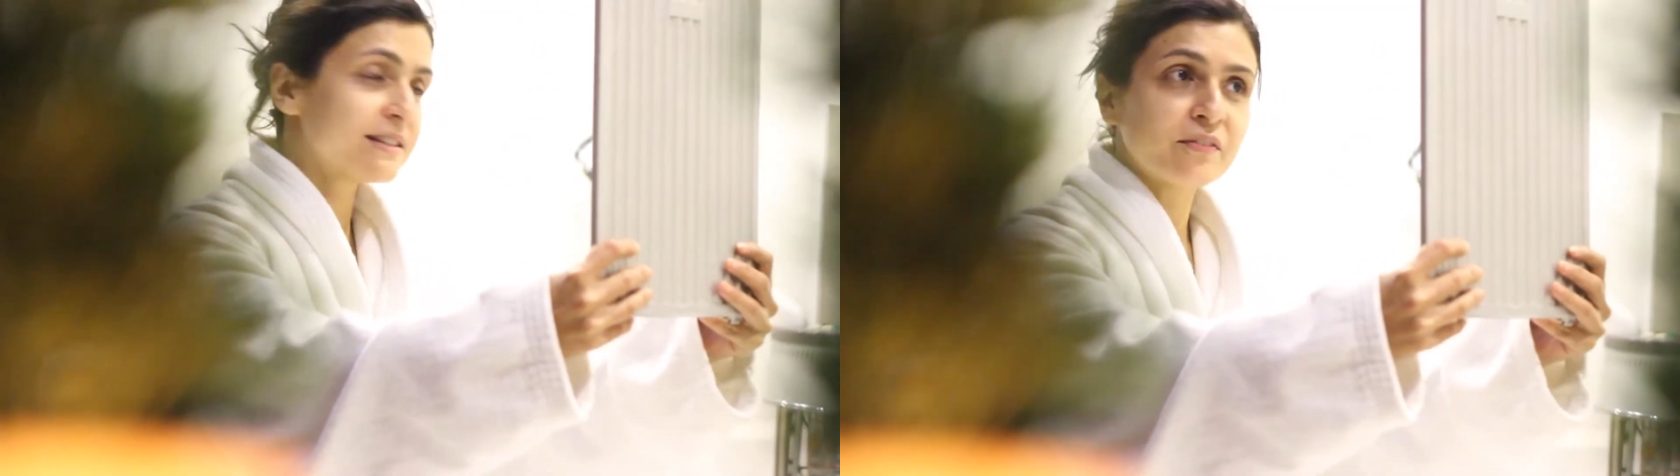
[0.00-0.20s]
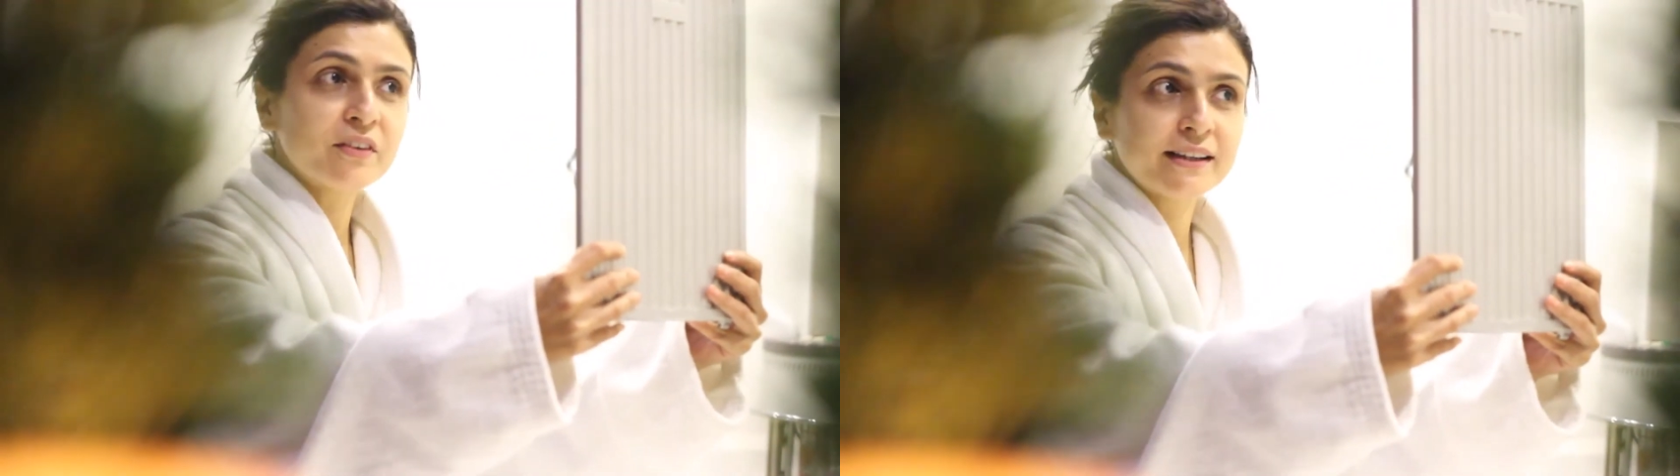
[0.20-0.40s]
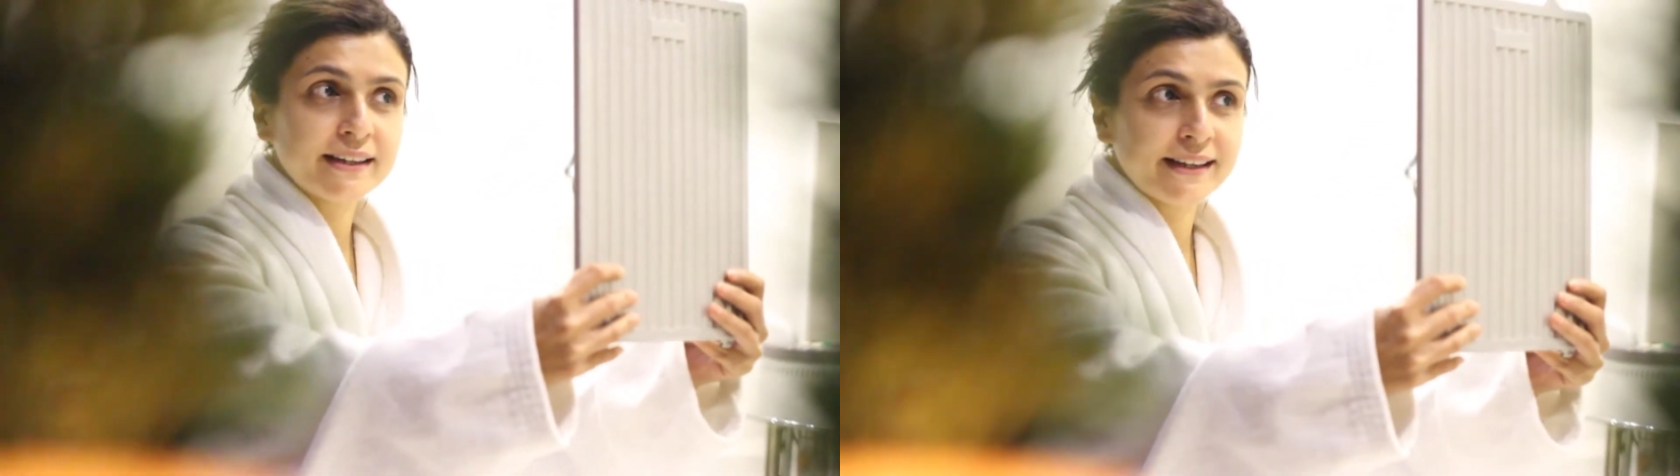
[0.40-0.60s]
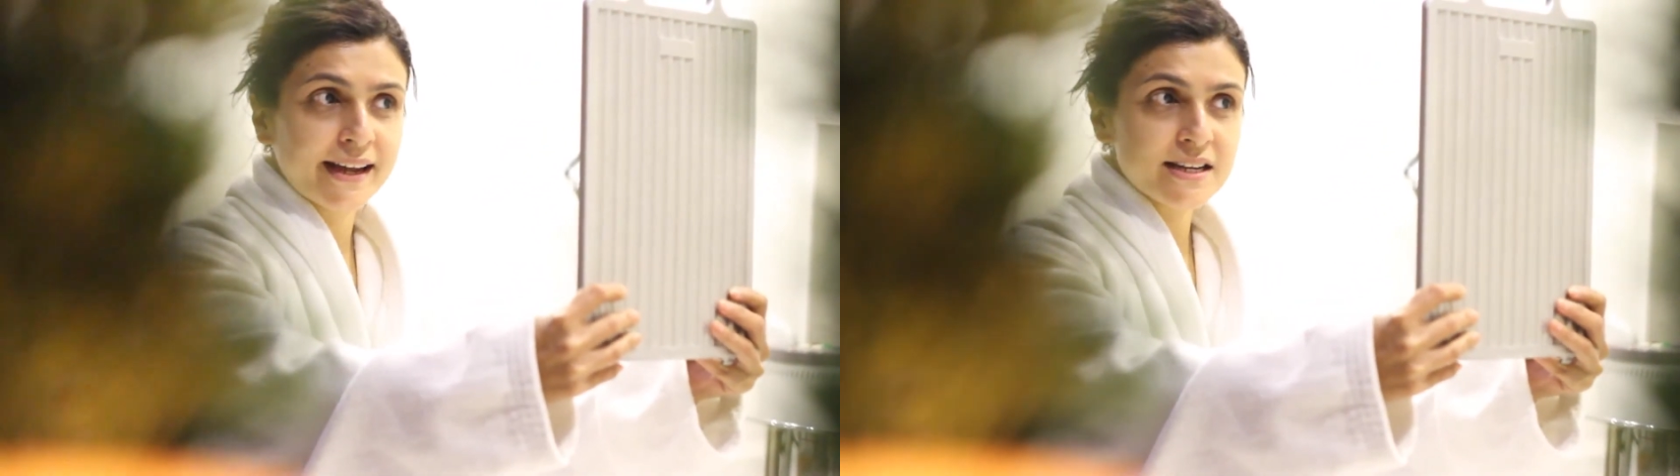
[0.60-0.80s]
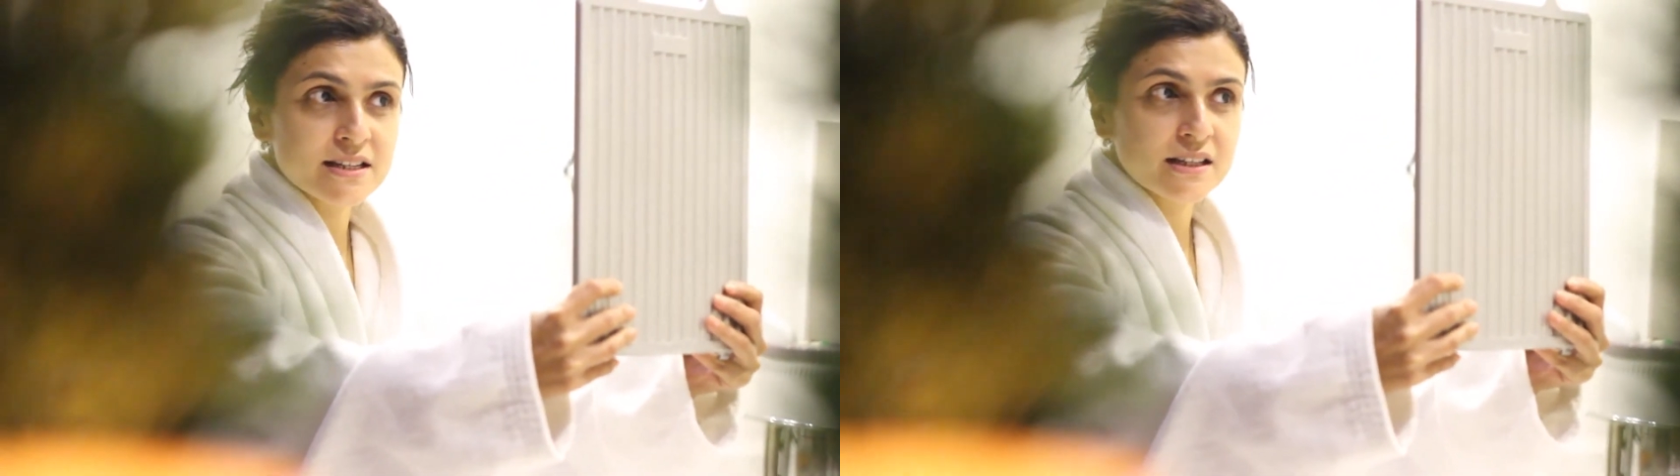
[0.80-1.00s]
definitely
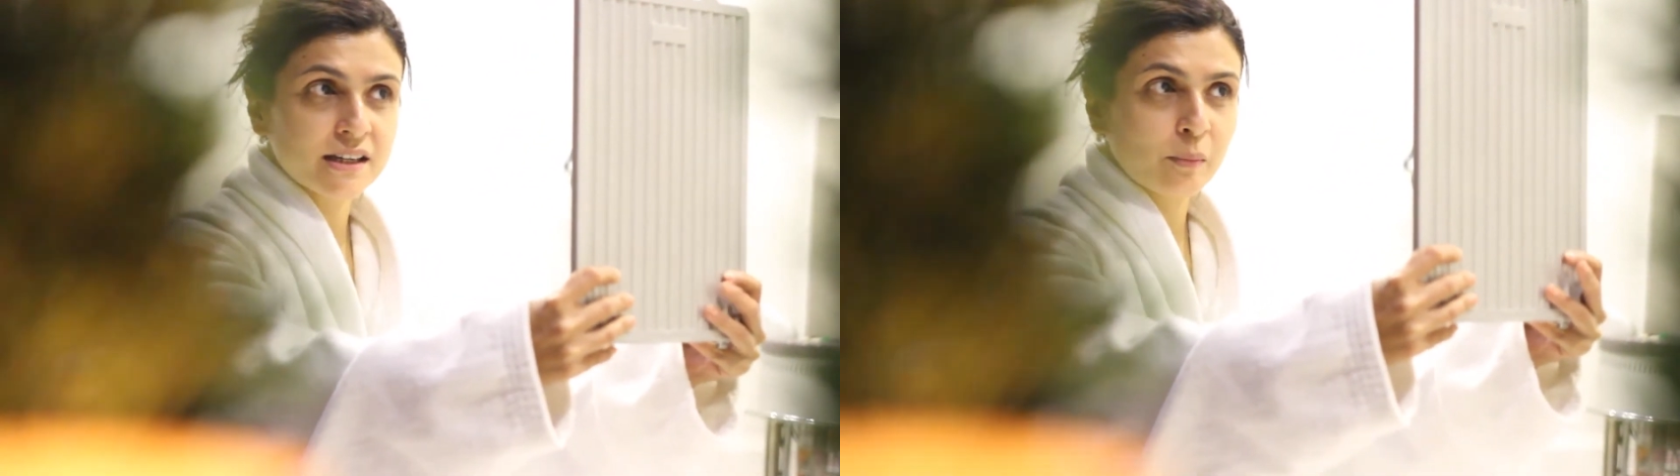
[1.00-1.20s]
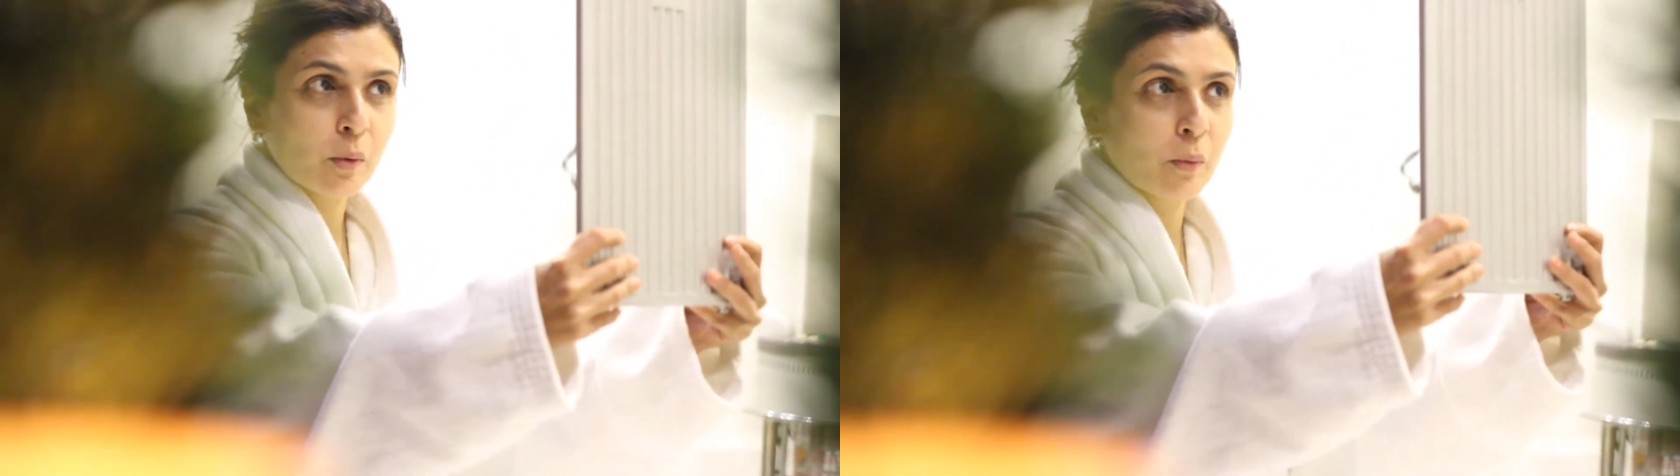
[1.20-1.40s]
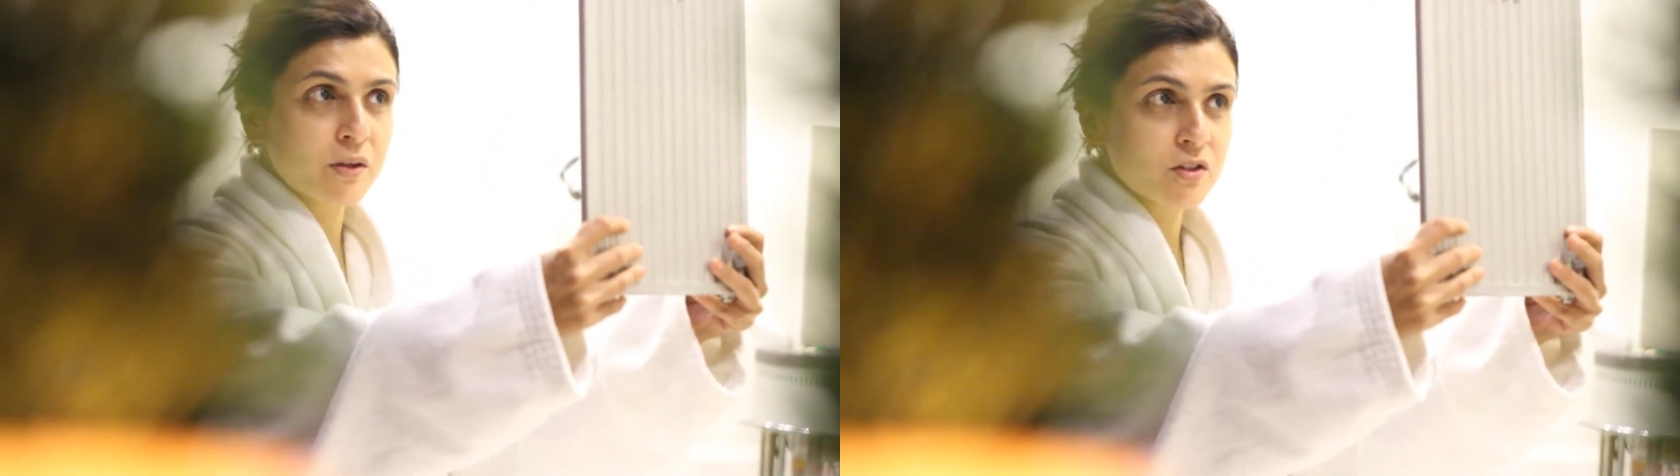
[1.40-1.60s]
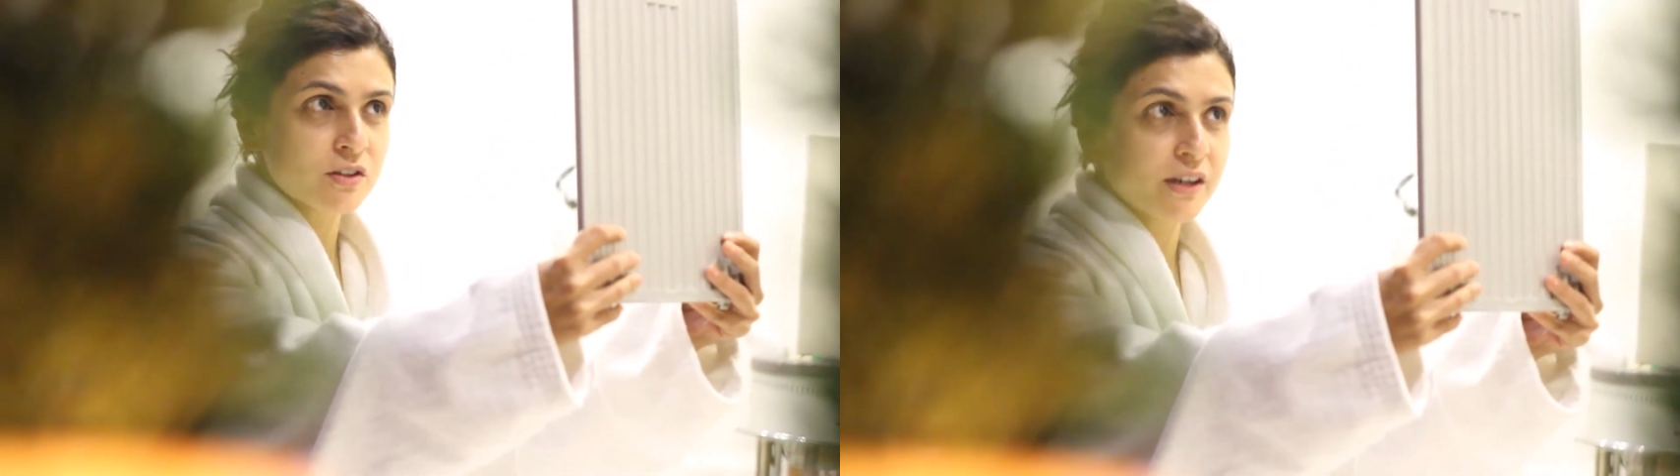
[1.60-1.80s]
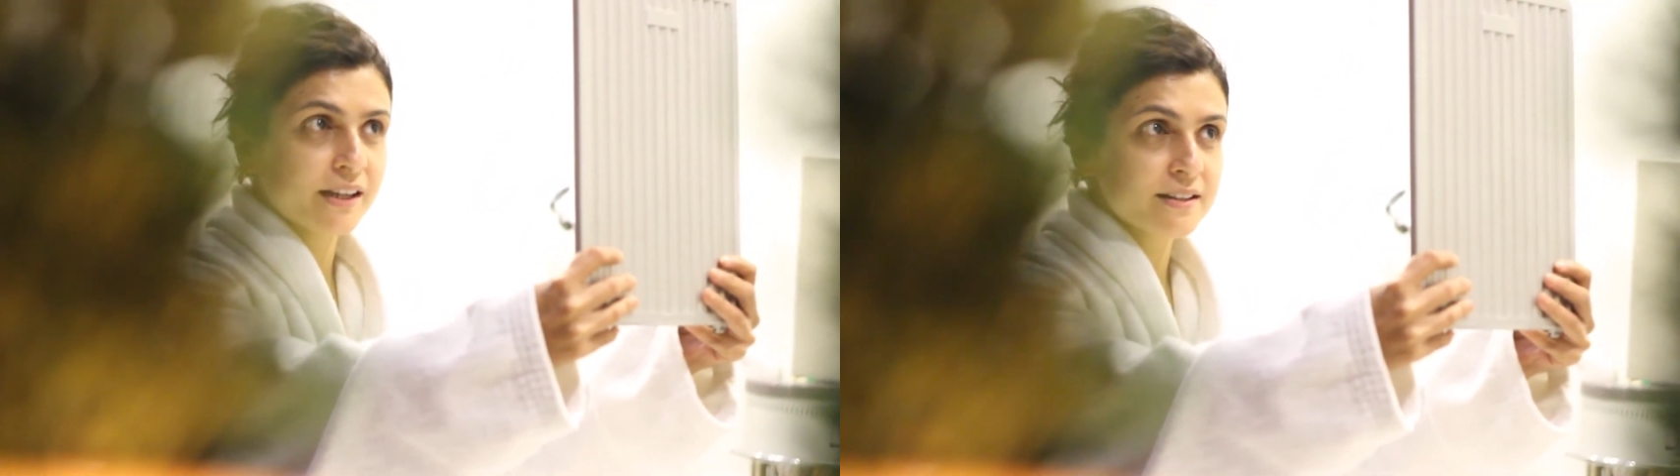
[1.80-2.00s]
lighter and more
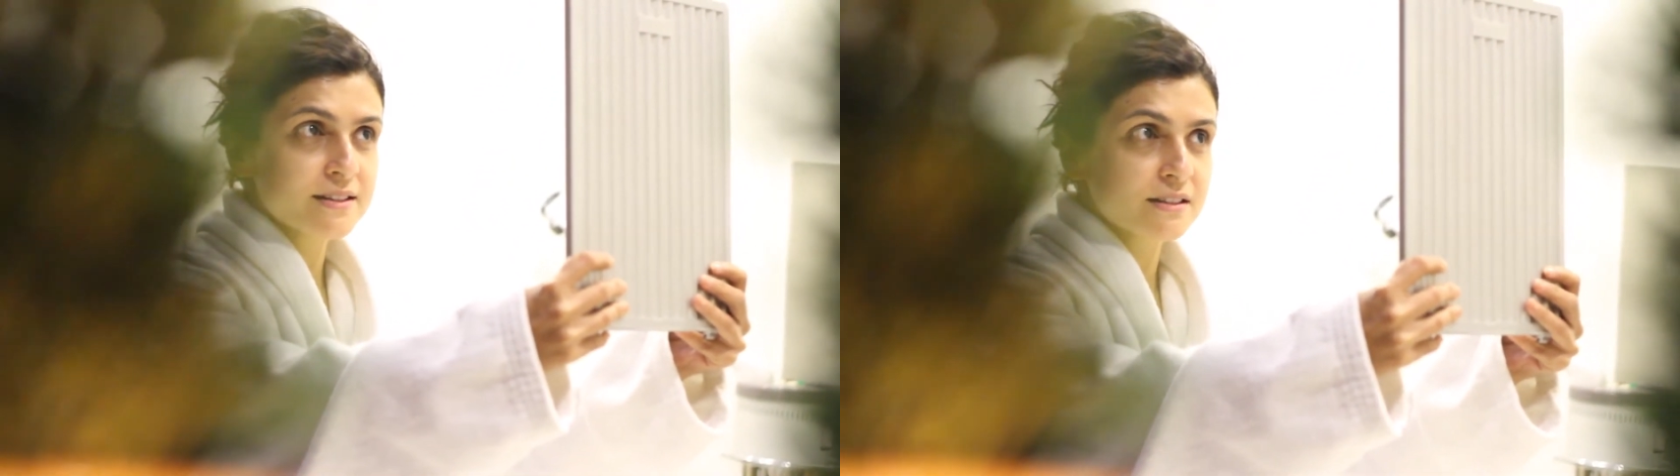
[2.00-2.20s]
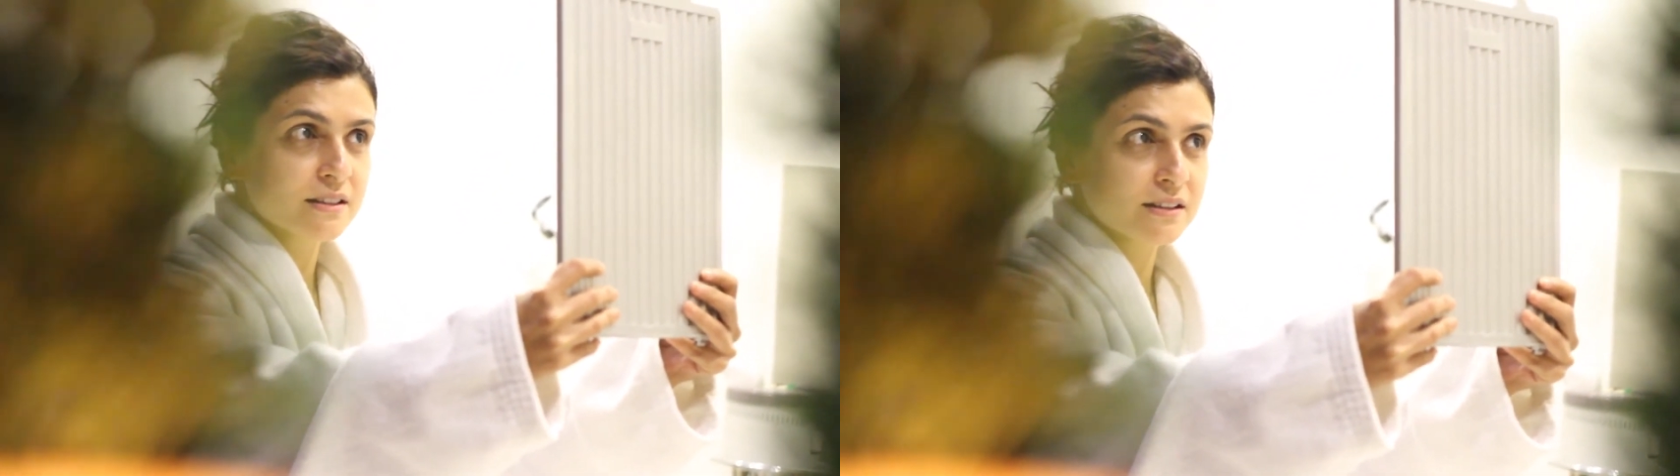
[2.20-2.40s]
moisturized.